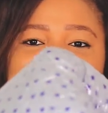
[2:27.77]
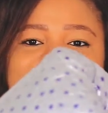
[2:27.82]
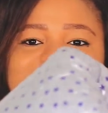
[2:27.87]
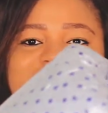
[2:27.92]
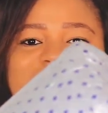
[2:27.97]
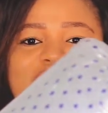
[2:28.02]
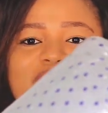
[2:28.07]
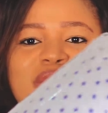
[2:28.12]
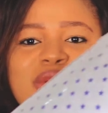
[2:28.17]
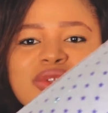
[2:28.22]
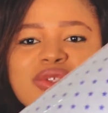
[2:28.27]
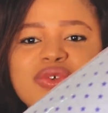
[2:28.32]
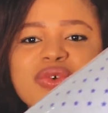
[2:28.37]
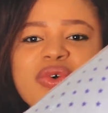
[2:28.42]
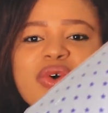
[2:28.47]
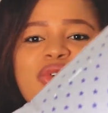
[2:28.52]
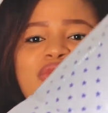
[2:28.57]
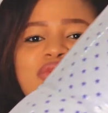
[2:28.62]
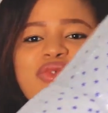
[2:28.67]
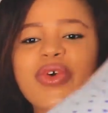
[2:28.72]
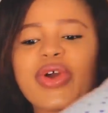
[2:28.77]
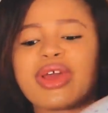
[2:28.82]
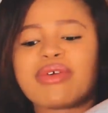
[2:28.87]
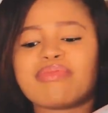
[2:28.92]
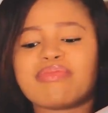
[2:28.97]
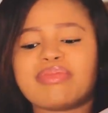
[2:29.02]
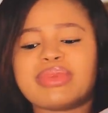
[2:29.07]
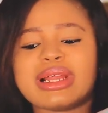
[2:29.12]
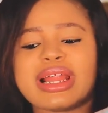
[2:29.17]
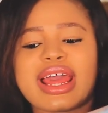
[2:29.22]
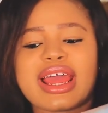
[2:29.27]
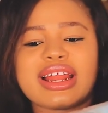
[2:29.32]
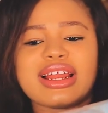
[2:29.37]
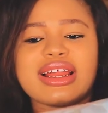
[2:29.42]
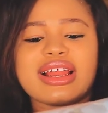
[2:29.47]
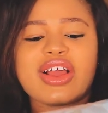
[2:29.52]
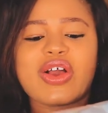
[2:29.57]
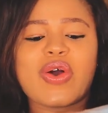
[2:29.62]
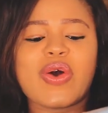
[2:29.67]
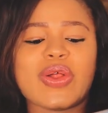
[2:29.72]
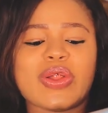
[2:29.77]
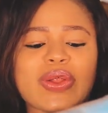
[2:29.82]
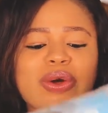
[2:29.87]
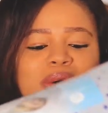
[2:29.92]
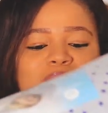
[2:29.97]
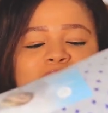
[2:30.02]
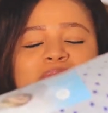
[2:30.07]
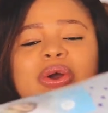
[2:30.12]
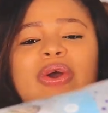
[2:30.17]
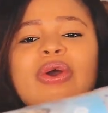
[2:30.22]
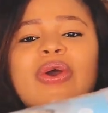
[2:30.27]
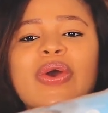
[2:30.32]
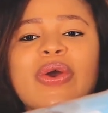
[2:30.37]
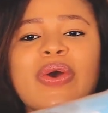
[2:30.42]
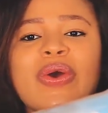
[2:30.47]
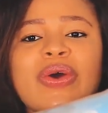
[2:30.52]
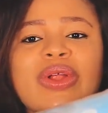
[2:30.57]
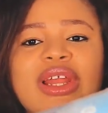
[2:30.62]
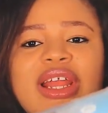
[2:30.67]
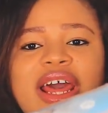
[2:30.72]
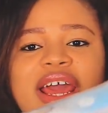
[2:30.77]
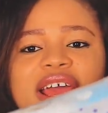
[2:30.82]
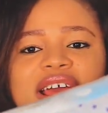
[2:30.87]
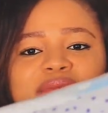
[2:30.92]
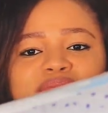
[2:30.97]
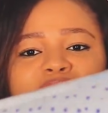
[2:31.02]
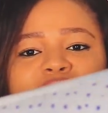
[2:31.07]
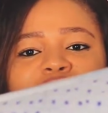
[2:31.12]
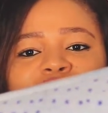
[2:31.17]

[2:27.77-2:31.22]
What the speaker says: I did not want to go for a plain color, like